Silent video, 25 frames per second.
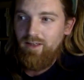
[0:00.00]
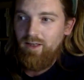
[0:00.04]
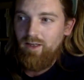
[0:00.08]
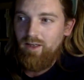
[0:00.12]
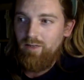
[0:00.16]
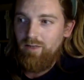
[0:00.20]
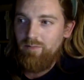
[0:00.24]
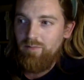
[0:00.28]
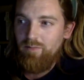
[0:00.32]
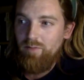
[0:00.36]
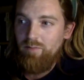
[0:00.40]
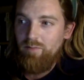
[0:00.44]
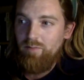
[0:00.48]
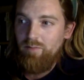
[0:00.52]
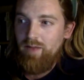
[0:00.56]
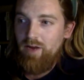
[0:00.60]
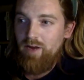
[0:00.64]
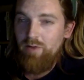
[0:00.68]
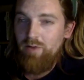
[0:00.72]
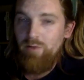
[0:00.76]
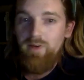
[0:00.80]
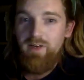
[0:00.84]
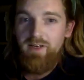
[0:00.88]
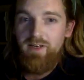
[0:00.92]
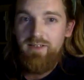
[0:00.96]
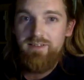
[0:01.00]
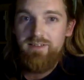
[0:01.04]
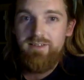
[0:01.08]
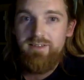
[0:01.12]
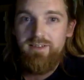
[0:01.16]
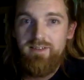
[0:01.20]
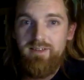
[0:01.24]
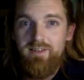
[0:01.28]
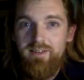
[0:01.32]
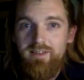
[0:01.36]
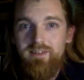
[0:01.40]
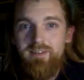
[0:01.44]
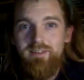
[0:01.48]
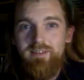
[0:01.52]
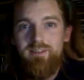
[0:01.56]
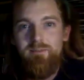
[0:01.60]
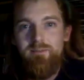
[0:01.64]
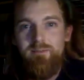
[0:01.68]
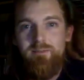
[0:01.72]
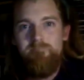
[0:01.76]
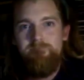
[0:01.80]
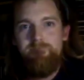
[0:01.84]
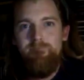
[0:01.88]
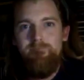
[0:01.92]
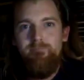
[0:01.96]
and the Berwyn incident,
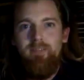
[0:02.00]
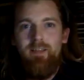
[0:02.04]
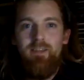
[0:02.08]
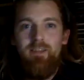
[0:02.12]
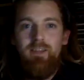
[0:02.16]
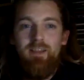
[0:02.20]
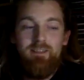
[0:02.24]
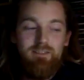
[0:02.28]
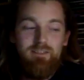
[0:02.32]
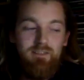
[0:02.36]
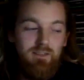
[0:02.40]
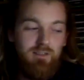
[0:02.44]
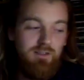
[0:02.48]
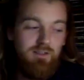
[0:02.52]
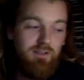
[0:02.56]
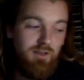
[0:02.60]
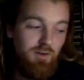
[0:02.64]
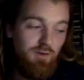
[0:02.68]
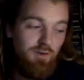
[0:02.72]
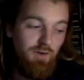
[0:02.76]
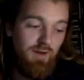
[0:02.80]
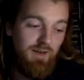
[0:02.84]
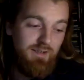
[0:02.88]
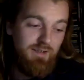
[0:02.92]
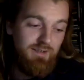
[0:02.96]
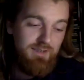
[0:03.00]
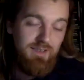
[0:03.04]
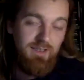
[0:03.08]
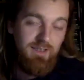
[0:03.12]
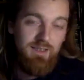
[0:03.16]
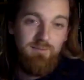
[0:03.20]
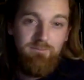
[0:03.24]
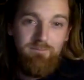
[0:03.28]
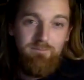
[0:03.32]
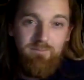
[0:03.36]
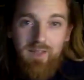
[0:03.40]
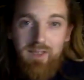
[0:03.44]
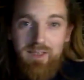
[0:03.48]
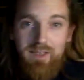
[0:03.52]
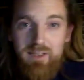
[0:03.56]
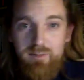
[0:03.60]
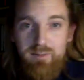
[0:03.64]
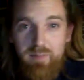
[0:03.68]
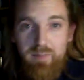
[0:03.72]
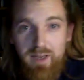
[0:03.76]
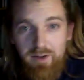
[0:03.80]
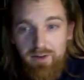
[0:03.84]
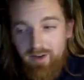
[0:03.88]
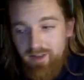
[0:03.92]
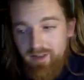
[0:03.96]
and that's a crazy
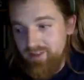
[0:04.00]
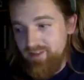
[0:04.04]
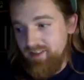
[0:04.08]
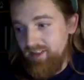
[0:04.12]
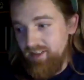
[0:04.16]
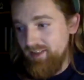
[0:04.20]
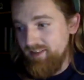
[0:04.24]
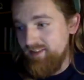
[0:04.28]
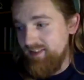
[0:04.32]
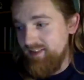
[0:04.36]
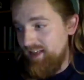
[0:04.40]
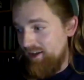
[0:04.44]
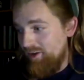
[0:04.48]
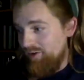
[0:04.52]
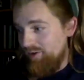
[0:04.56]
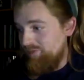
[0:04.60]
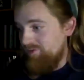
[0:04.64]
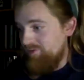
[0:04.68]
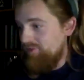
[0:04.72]
experience in itself.